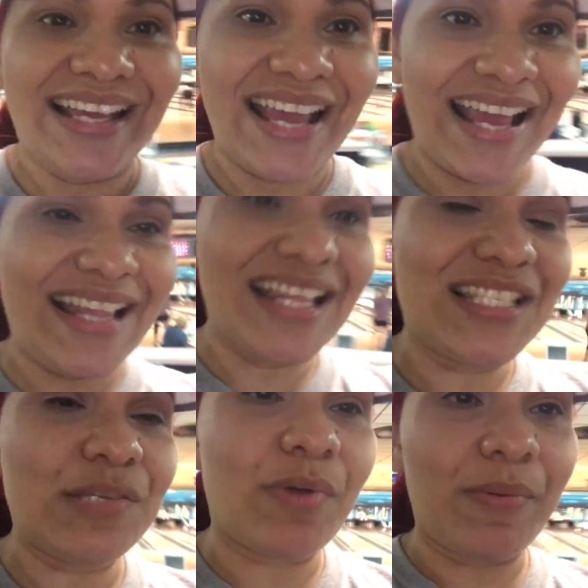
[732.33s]
And
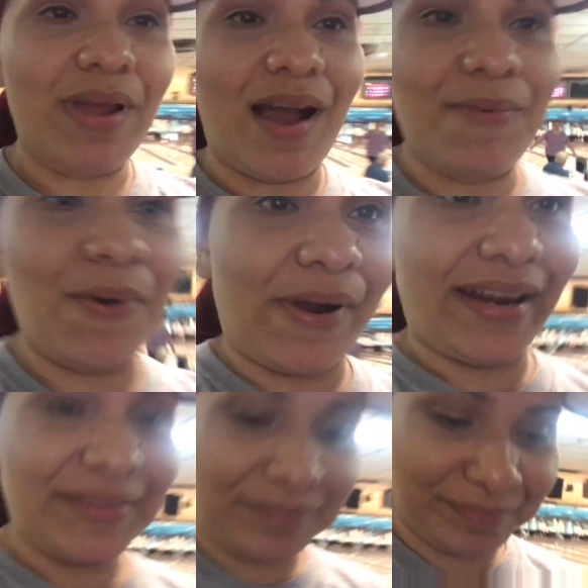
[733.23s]
this is what we all wore.